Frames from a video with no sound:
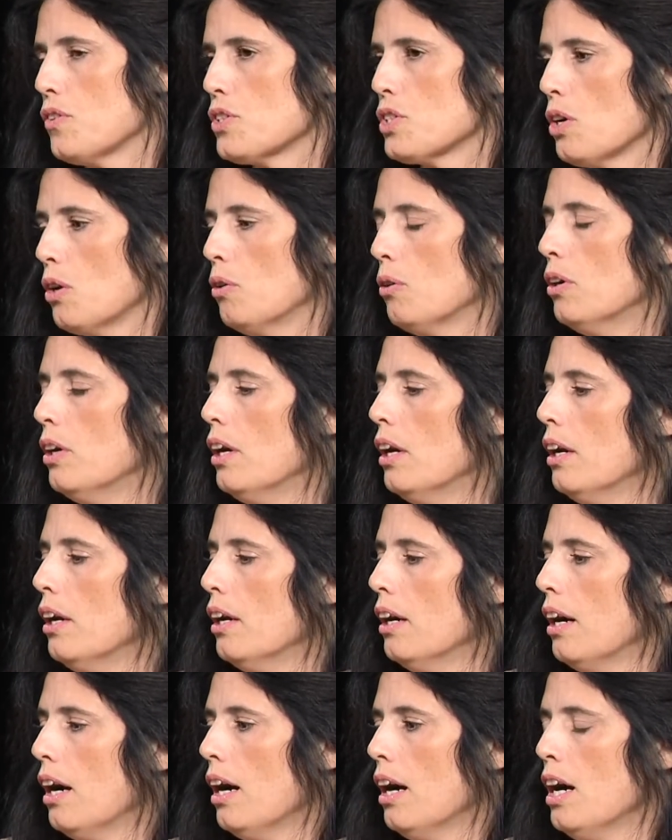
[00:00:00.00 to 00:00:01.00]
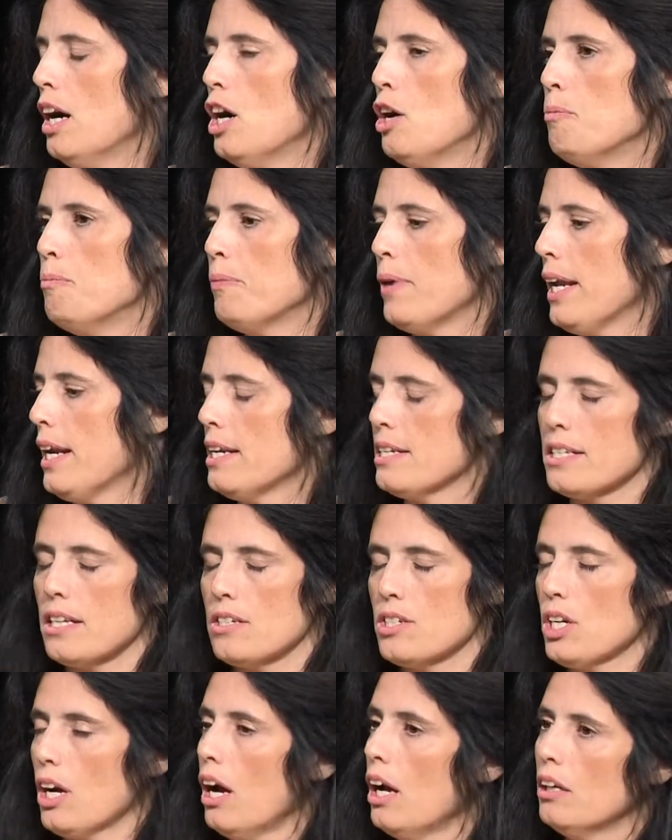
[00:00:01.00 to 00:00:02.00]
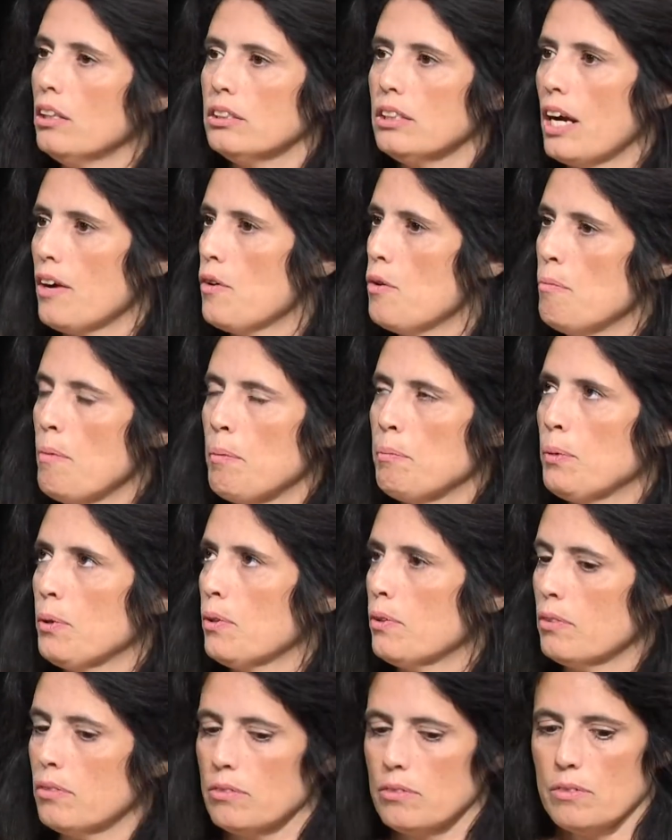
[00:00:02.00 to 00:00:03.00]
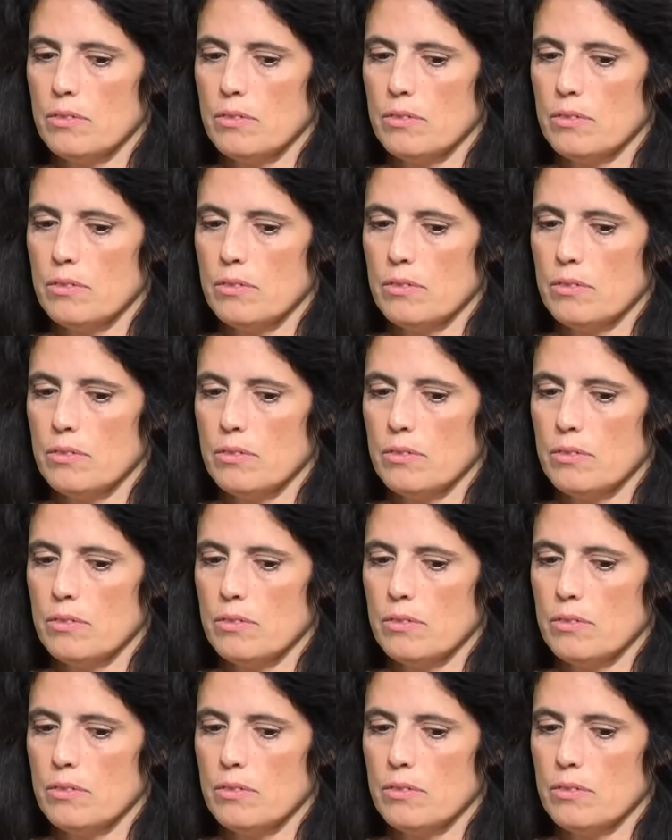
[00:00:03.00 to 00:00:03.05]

So, and as a child, I remember